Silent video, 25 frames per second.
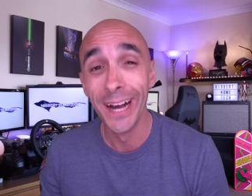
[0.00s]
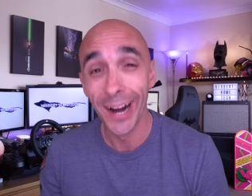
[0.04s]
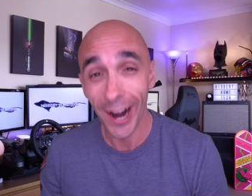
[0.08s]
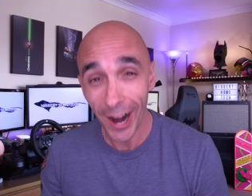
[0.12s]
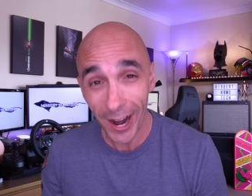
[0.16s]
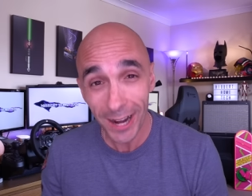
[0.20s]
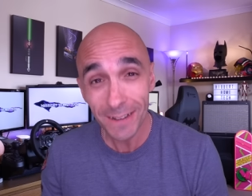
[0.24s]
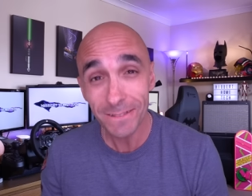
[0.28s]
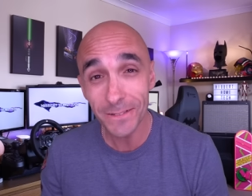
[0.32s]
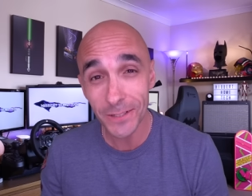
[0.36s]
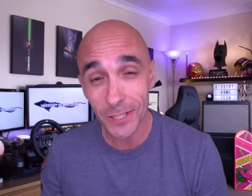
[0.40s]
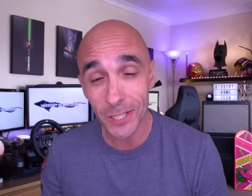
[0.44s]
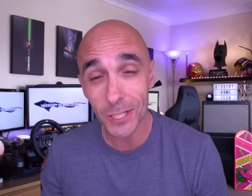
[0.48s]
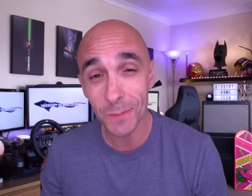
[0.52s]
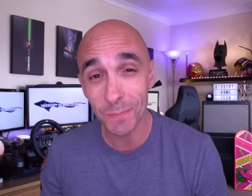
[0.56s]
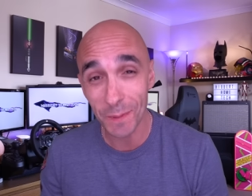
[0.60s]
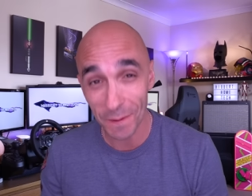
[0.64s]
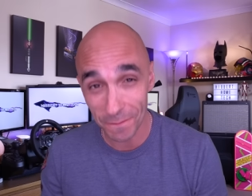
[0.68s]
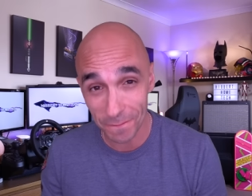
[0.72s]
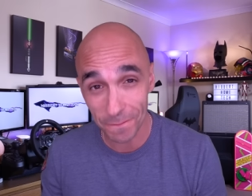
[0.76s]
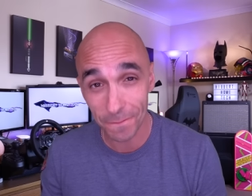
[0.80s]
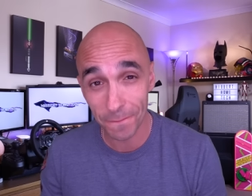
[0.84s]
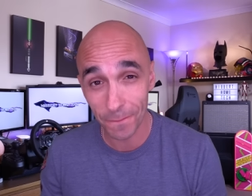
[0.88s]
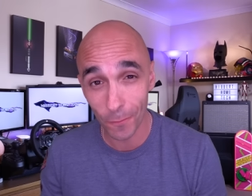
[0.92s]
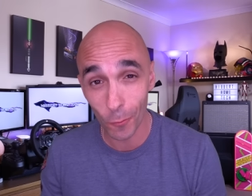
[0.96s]
I've just
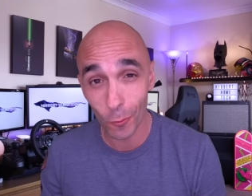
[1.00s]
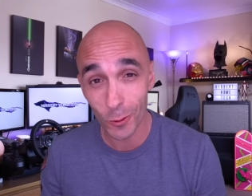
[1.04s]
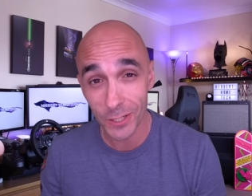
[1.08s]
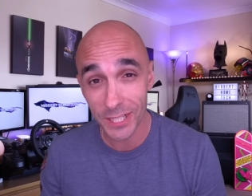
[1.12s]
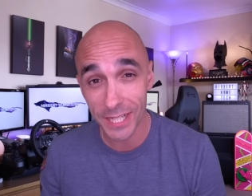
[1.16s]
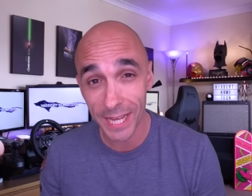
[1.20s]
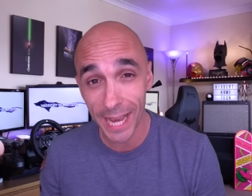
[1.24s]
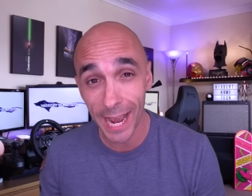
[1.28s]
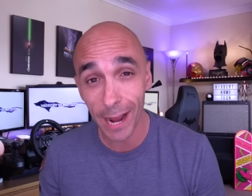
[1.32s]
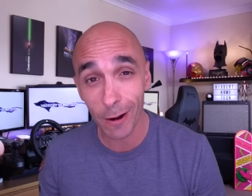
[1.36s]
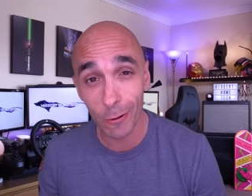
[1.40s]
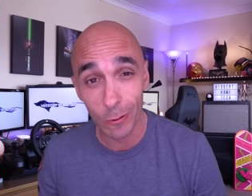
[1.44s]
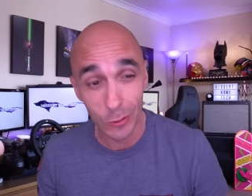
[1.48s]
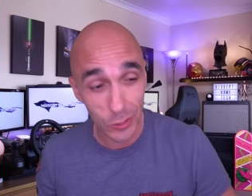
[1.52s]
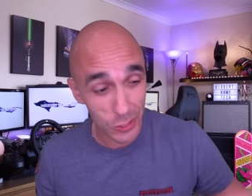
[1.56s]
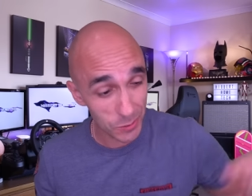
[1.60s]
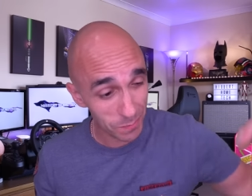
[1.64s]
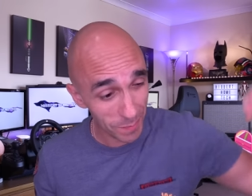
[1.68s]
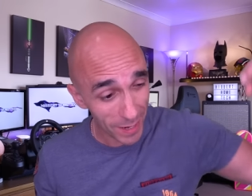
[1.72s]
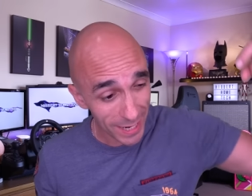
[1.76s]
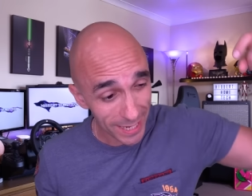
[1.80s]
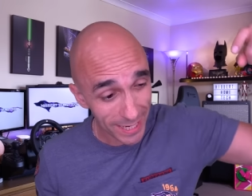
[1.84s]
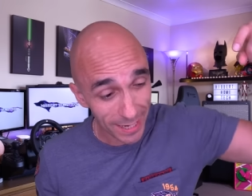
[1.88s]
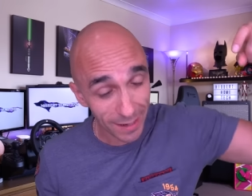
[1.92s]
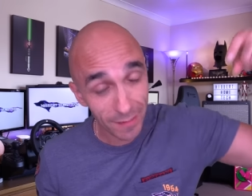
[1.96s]
spent 40 hours
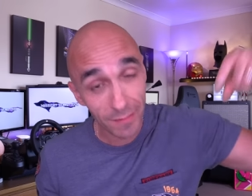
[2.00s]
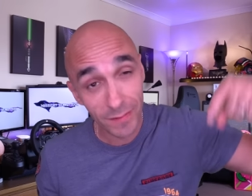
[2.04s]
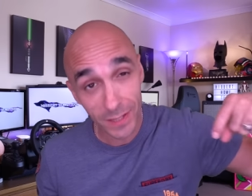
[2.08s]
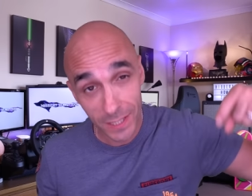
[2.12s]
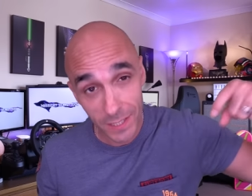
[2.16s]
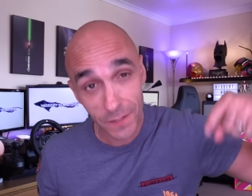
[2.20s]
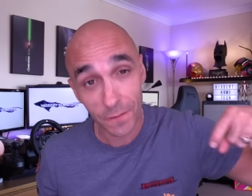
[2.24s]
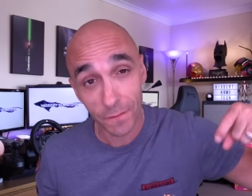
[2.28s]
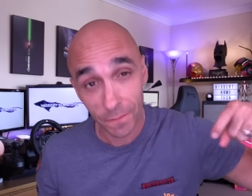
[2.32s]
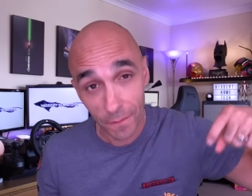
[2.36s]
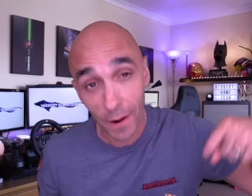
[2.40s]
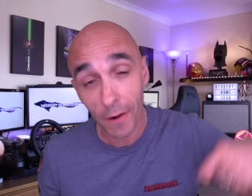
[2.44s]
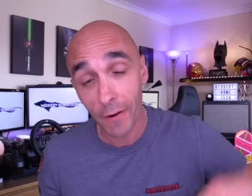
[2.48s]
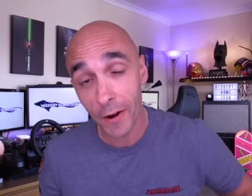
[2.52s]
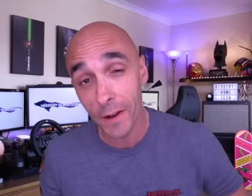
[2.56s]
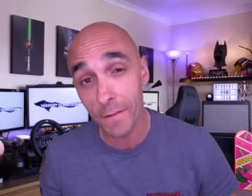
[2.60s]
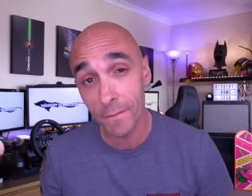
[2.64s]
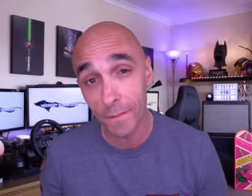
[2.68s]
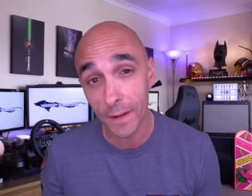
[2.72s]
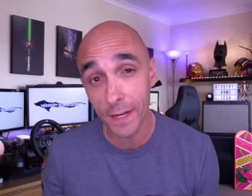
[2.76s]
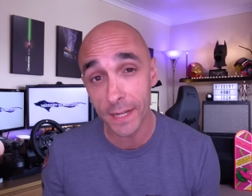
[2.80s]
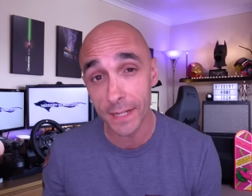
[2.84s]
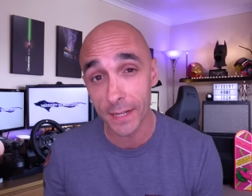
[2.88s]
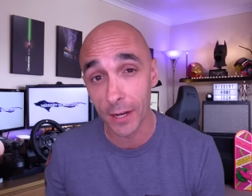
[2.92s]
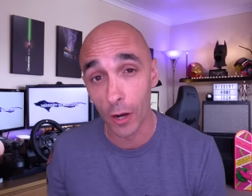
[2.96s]
making this very
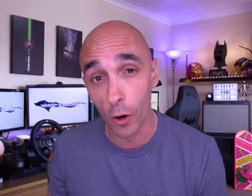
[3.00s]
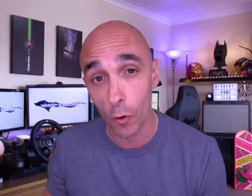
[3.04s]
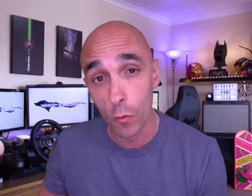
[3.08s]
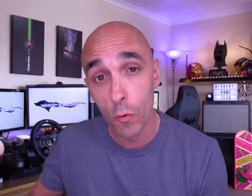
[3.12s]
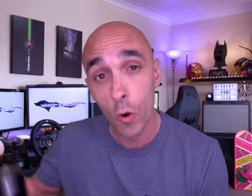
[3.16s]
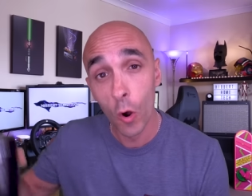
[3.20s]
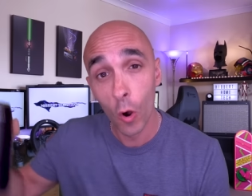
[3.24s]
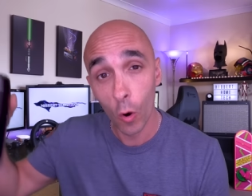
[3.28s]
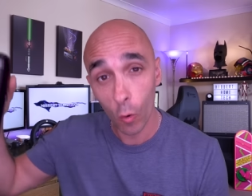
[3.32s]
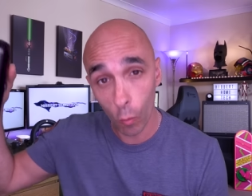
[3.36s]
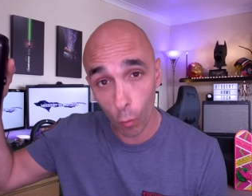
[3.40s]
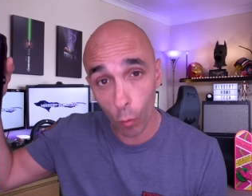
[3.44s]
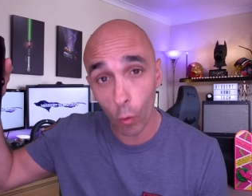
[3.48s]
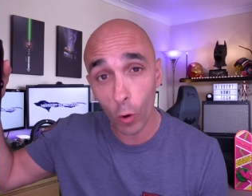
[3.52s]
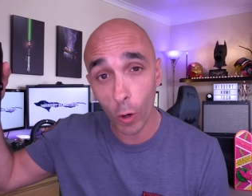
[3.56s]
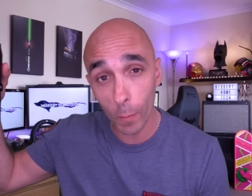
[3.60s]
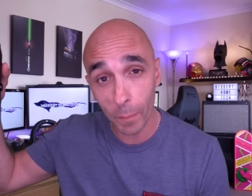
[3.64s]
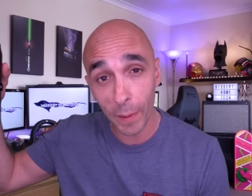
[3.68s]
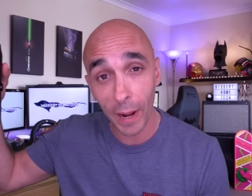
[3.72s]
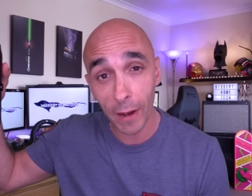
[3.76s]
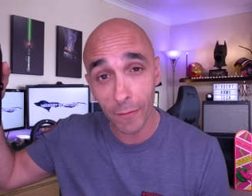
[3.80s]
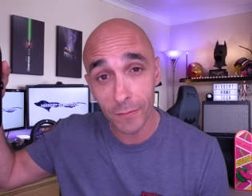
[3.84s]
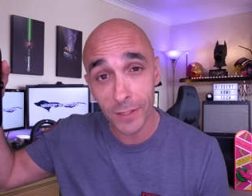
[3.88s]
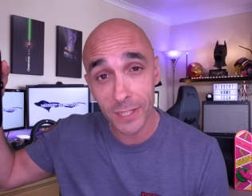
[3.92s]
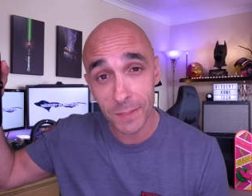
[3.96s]
video all
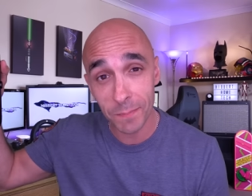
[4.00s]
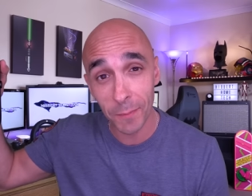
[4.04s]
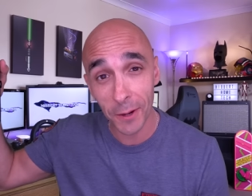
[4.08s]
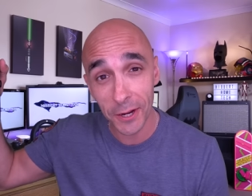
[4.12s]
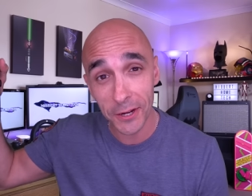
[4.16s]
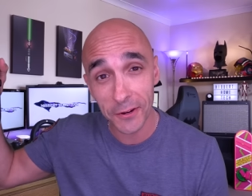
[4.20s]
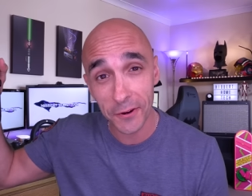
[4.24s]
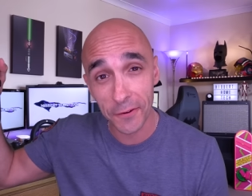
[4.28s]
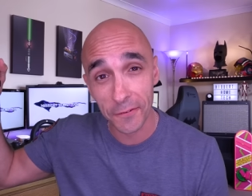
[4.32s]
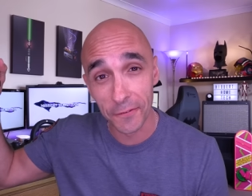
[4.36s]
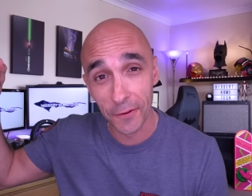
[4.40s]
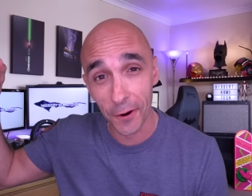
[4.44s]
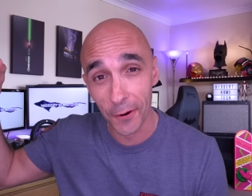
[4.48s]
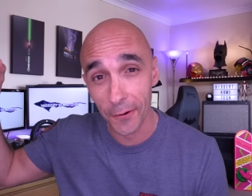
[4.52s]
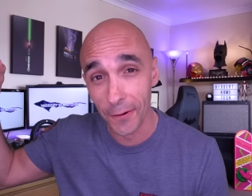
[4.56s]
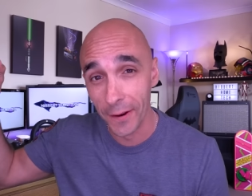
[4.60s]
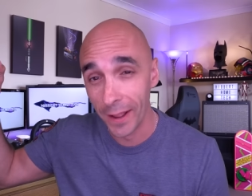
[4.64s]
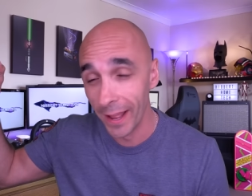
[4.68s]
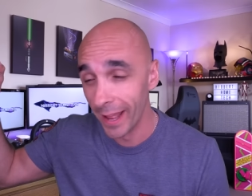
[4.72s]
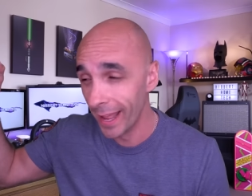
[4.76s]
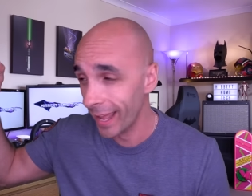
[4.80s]
about this microphone.